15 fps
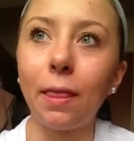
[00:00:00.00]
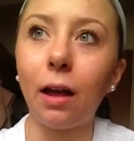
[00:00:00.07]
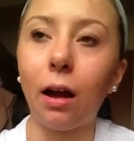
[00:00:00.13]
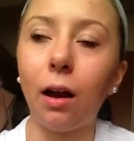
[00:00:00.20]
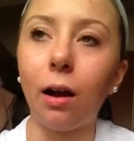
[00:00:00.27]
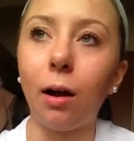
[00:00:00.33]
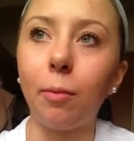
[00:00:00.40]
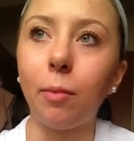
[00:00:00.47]

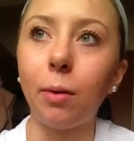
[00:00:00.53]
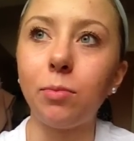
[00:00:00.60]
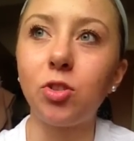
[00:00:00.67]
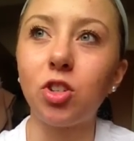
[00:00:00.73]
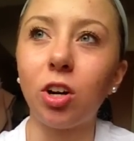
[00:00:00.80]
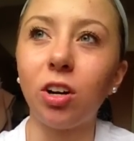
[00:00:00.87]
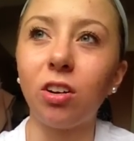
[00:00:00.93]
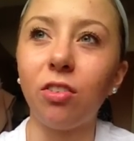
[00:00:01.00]
I'm
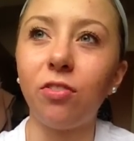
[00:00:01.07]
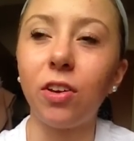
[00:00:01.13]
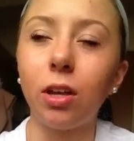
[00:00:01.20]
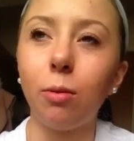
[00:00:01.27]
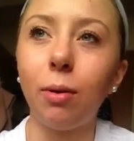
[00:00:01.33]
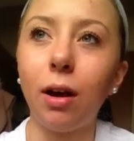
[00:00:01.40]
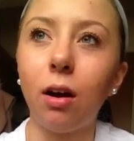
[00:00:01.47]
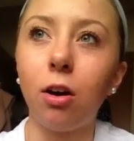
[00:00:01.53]
starting to
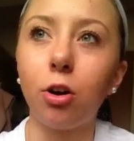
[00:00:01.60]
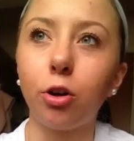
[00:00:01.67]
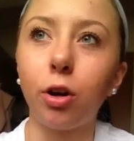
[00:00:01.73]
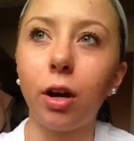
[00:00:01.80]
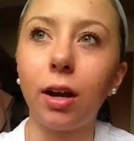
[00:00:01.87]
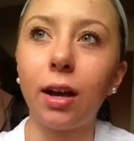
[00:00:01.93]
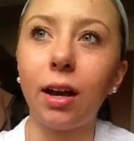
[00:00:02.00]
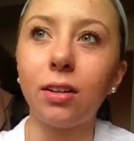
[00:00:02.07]
feel a bit
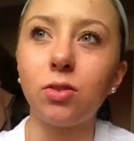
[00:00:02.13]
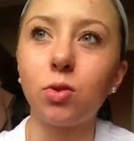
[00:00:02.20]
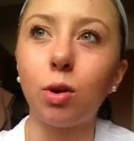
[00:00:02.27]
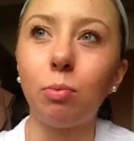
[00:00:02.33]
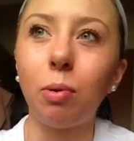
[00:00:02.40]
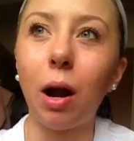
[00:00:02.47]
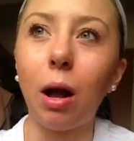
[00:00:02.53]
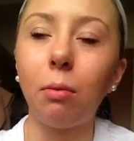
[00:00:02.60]
hungry again, so
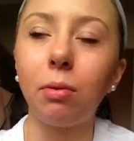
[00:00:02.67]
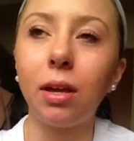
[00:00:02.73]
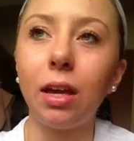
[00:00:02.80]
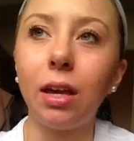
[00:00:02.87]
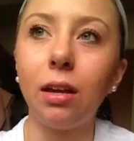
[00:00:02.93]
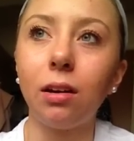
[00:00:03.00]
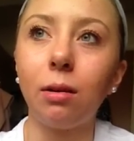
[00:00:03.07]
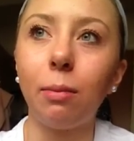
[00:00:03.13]
I'll probably
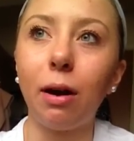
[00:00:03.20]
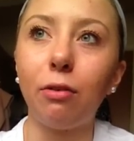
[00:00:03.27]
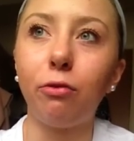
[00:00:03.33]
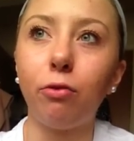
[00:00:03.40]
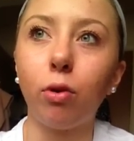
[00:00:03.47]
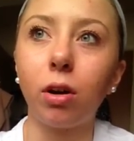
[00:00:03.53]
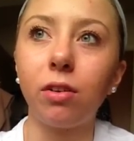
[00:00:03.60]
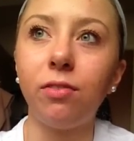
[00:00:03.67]
eat in about
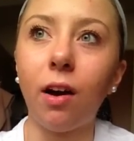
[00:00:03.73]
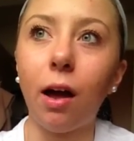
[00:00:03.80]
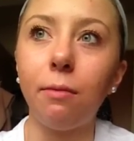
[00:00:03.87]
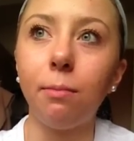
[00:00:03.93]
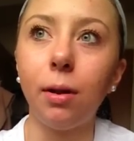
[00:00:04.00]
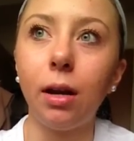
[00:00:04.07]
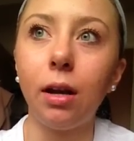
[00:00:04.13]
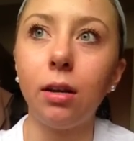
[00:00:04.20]
45
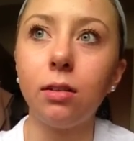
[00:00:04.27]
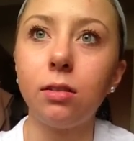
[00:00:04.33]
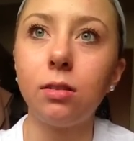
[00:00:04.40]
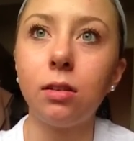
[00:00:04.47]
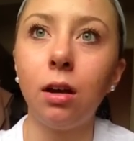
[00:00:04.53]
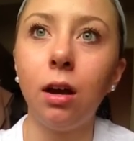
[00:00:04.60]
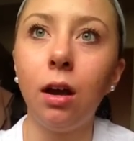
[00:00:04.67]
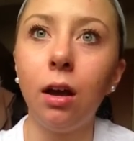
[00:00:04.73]
minutes.